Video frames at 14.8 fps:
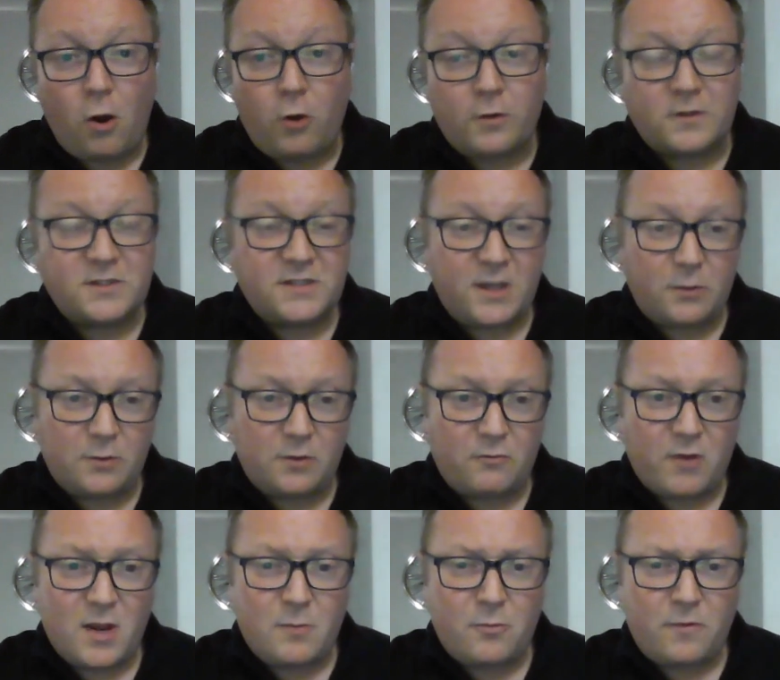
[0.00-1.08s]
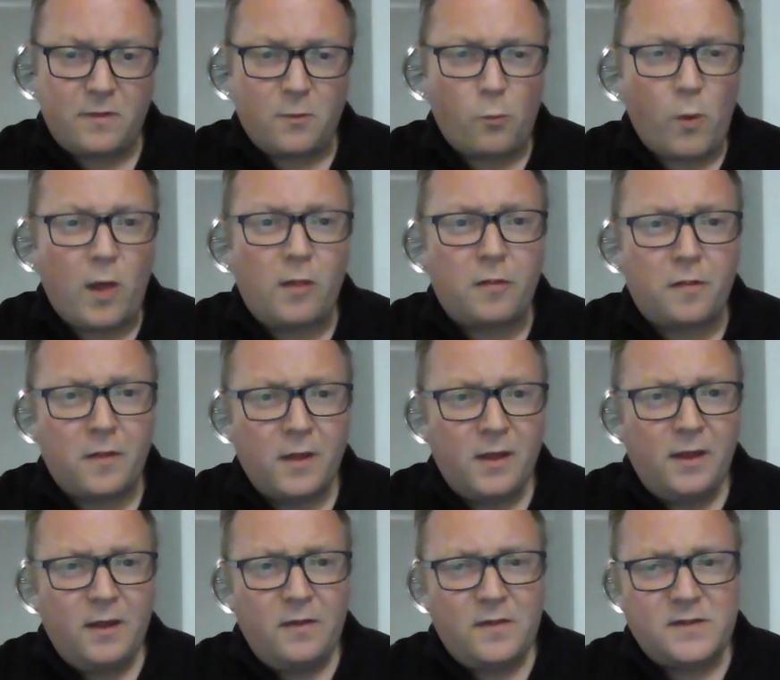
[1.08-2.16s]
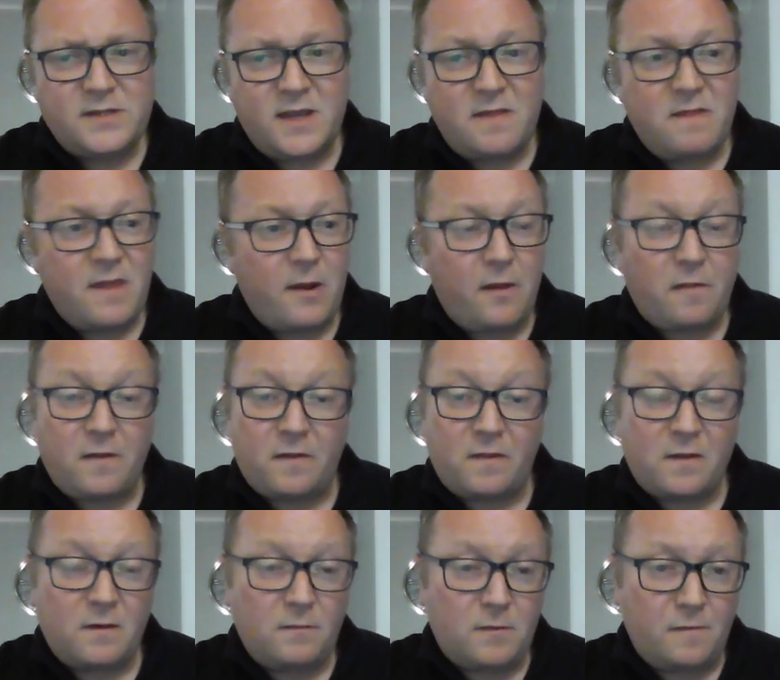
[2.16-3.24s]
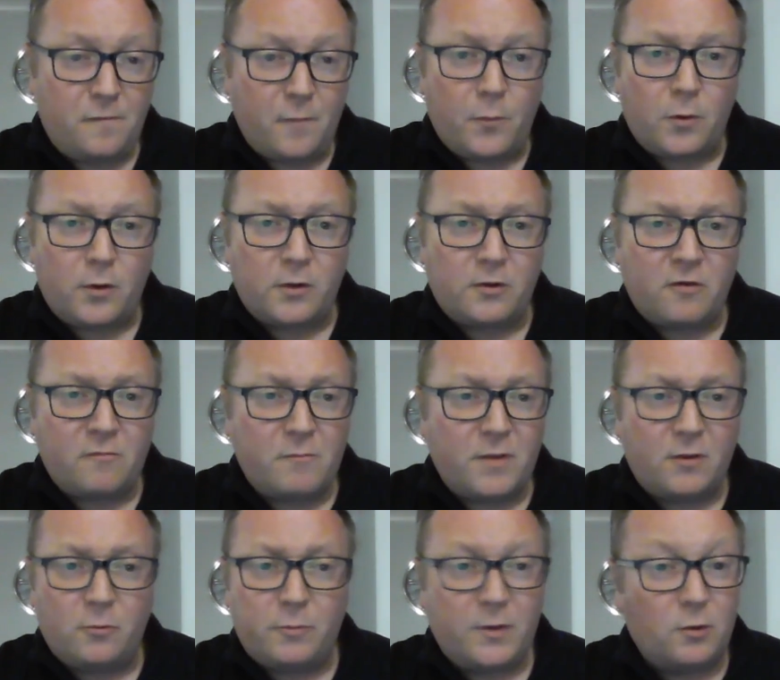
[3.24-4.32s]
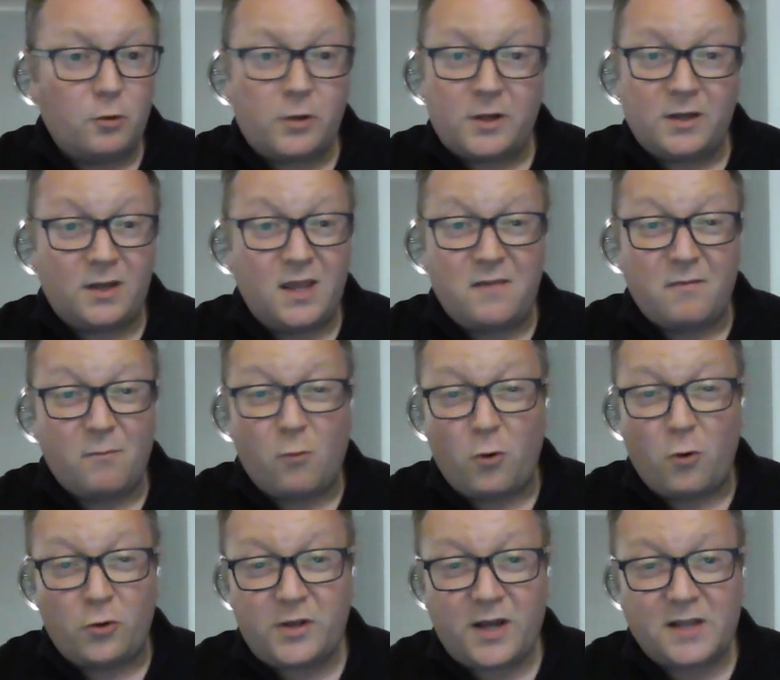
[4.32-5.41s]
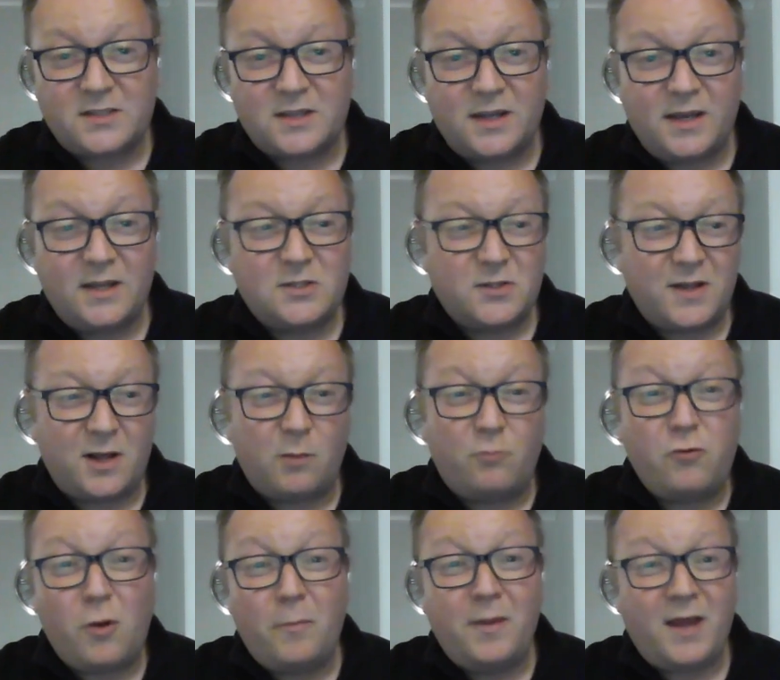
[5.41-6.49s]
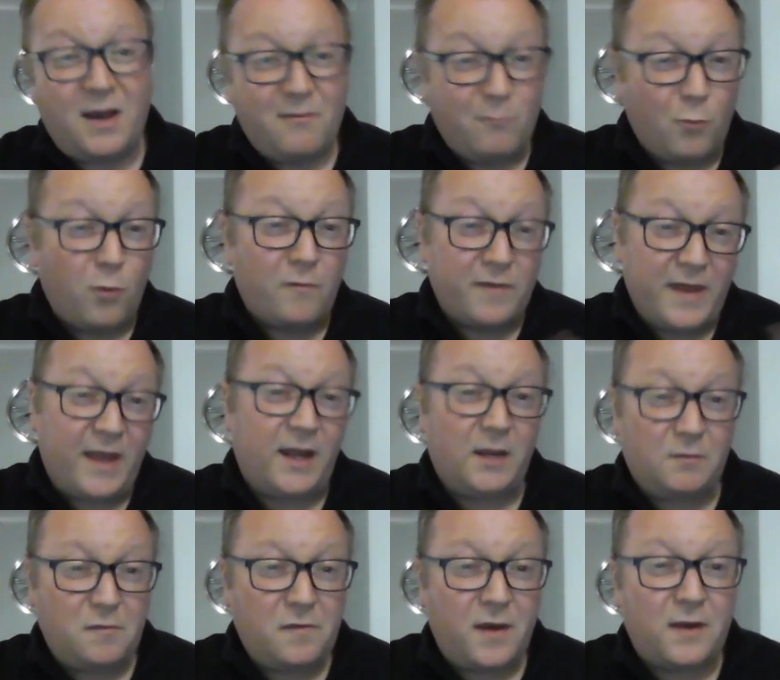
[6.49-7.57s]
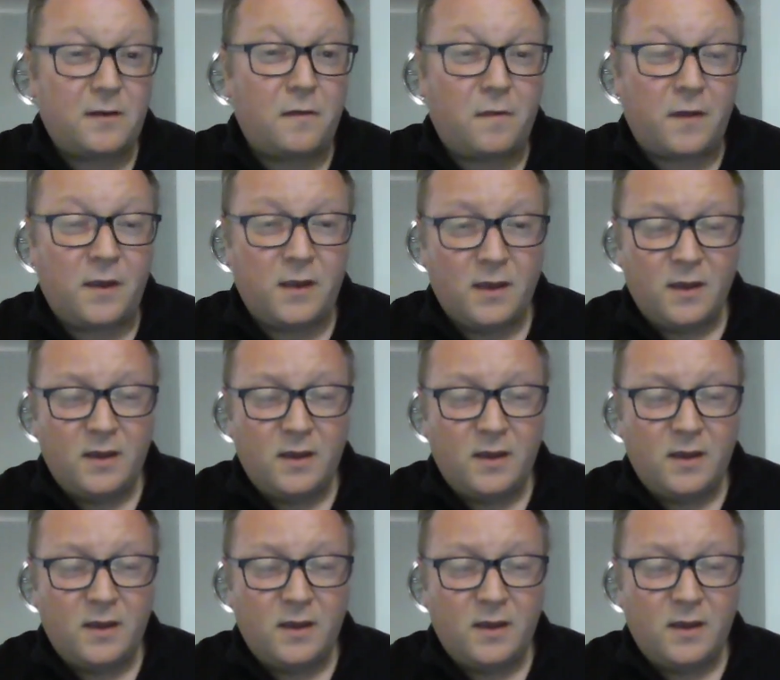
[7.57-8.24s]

on Saudi Arabia and the wealth that's in there, I think the football and government will be looking even more at Newcastle United. So that'll probably have more of a negative effect, I think,